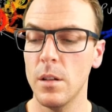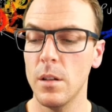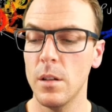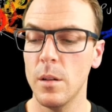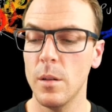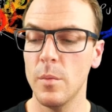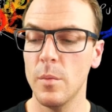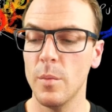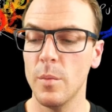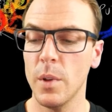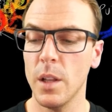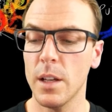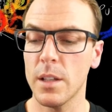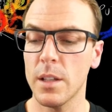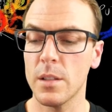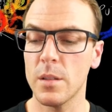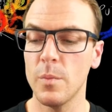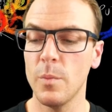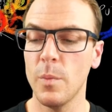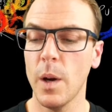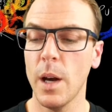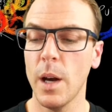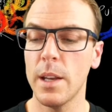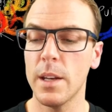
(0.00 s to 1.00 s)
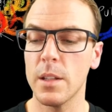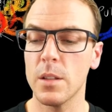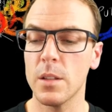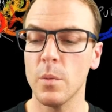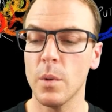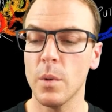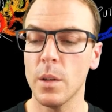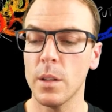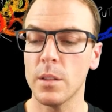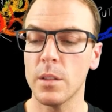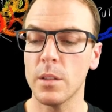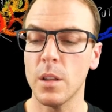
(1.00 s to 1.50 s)
plus minus
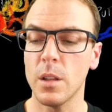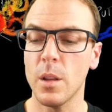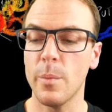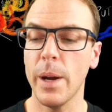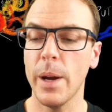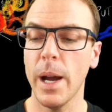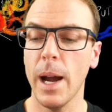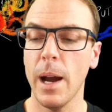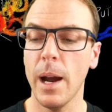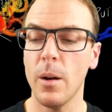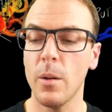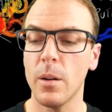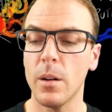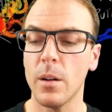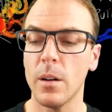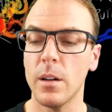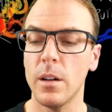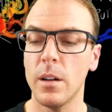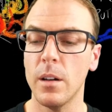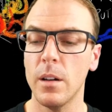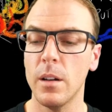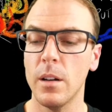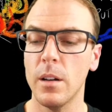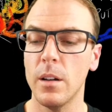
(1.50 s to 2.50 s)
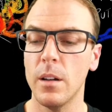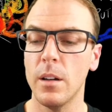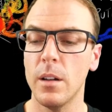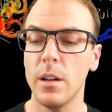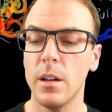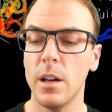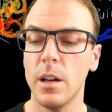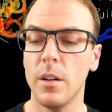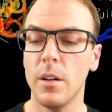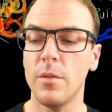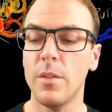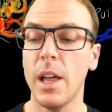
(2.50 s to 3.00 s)
1 to the power
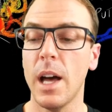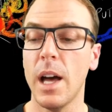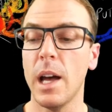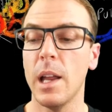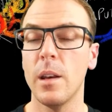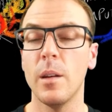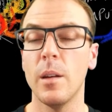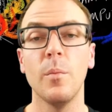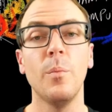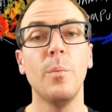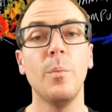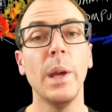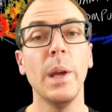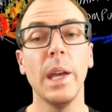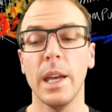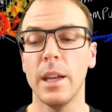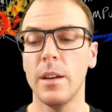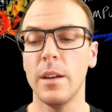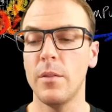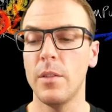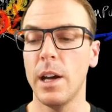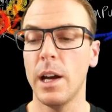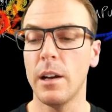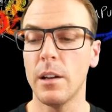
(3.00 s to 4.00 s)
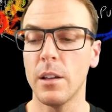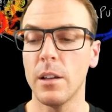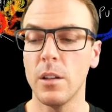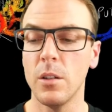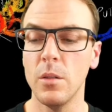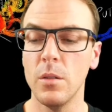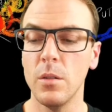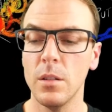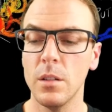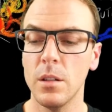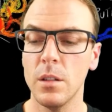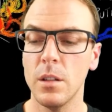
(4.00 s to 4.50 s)
of that bit
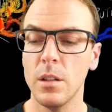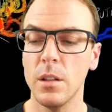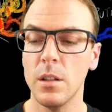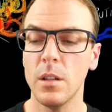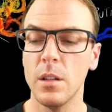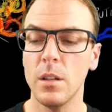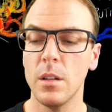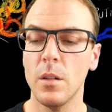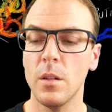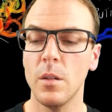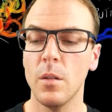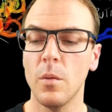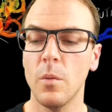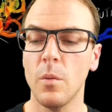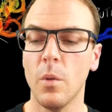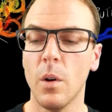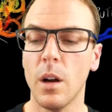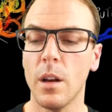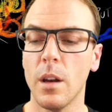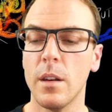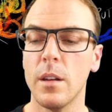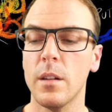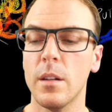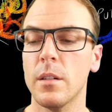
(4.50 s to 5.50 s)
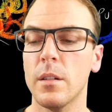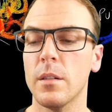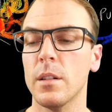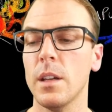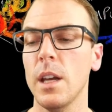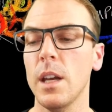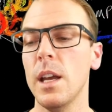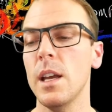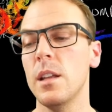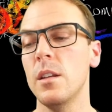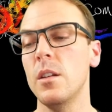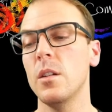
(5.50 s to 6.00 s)
value, 1.
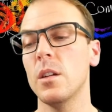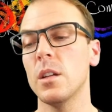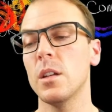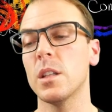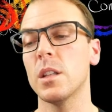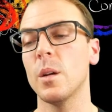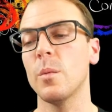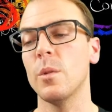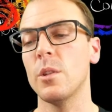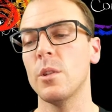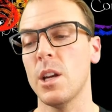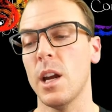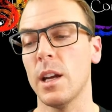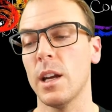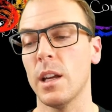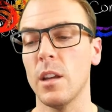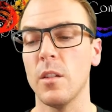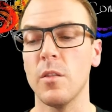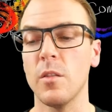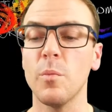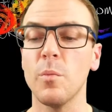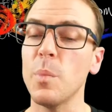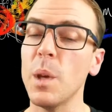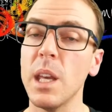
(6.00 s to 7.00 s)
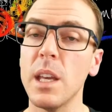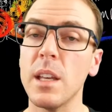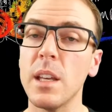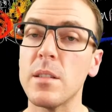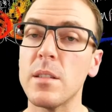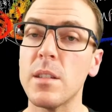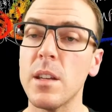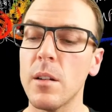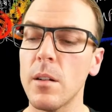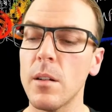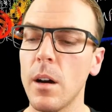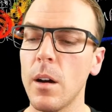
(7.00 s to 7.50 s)
Okay, and you can double check. If B is
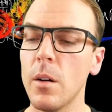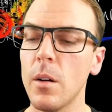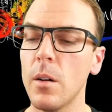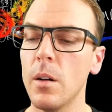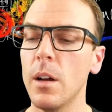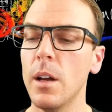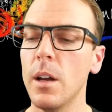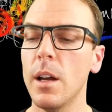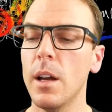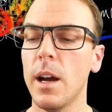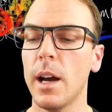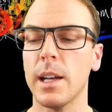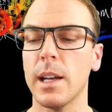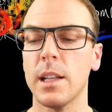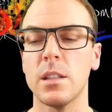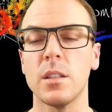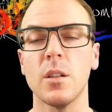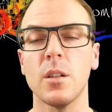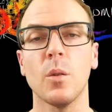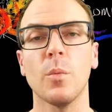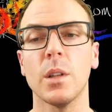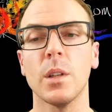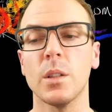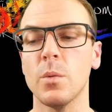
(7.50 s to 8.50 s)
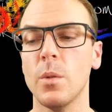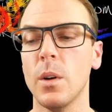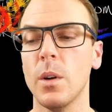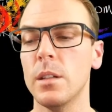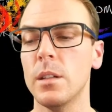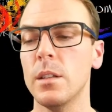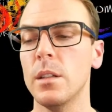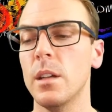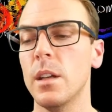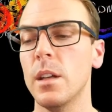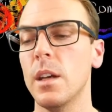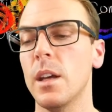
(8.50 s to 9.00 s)
0, I get 0 plus
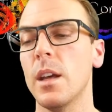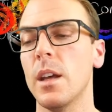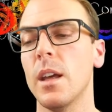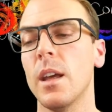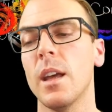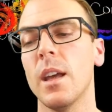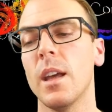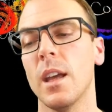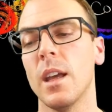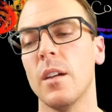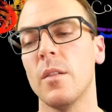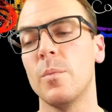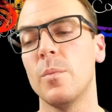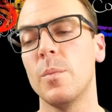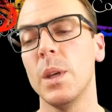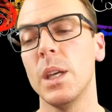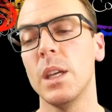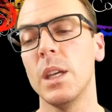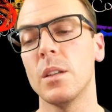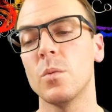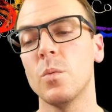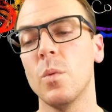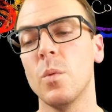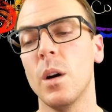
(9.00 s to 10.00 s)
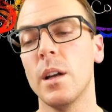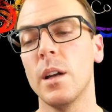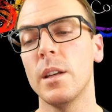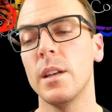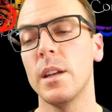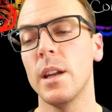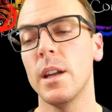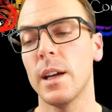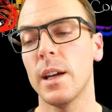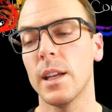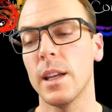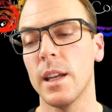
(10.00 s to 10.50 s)
1. If B is 1,
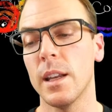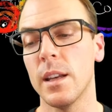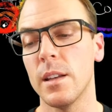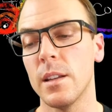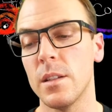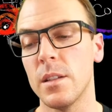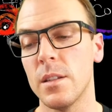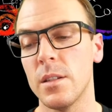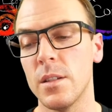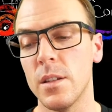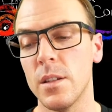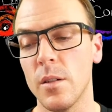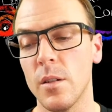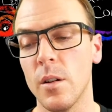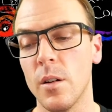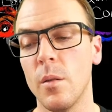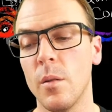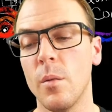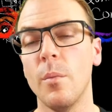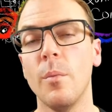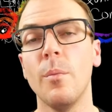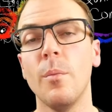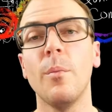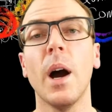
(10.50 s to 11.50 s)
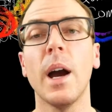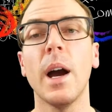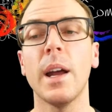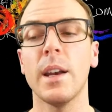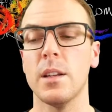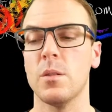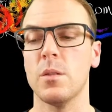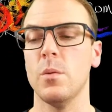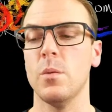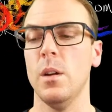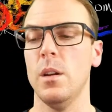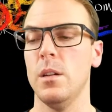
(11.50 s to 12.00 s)
I get 0
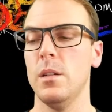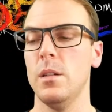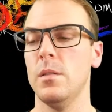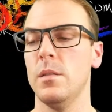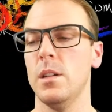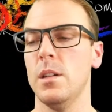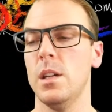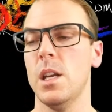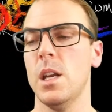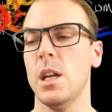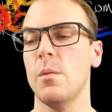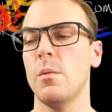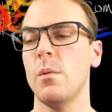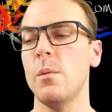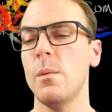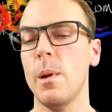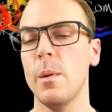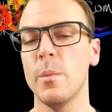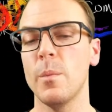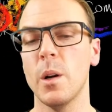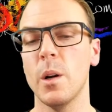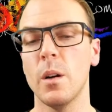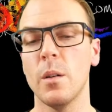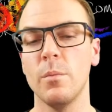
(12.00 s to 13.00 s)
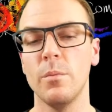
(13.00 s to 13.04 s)
minus 1. And remember,